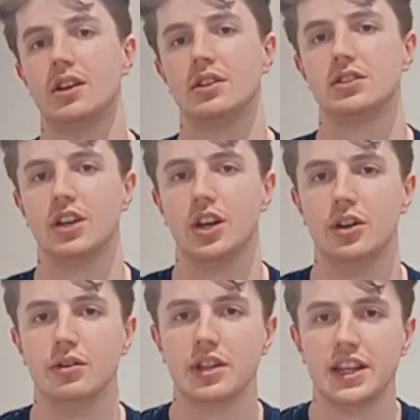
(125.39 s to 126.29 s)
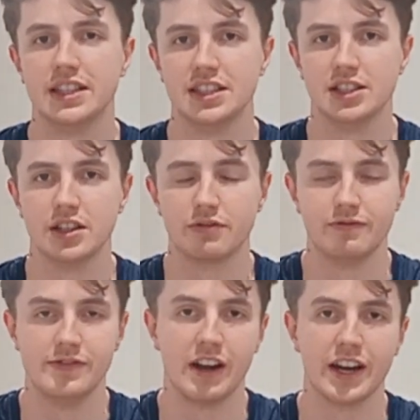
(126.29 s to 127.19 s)
So this is a
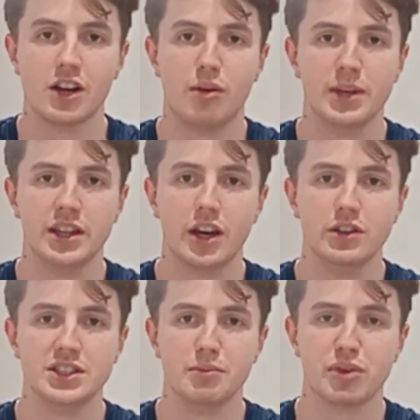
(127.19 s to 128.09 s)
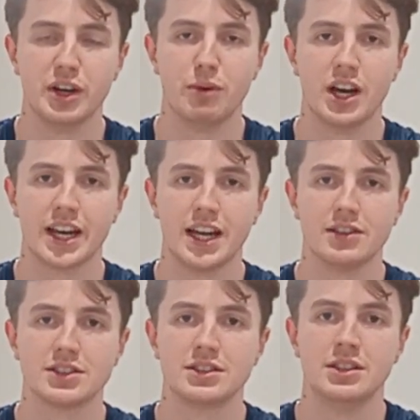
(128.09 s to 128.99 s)
very common dose in
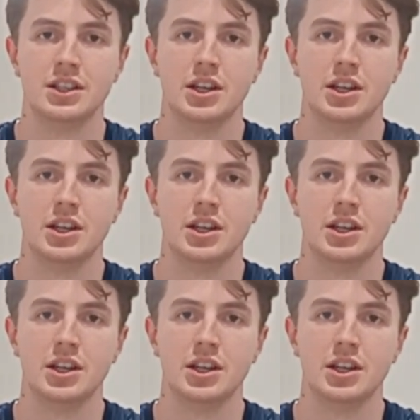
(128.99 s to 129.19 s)
pre-workouts.